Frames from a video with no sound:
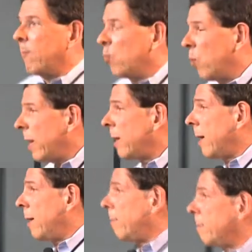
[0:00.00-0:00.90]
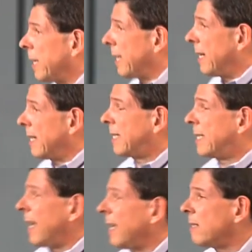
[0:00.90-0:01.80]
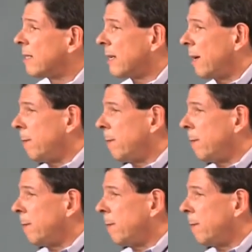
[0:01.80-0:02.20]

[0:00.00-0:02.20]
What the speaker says: Well, in a sense,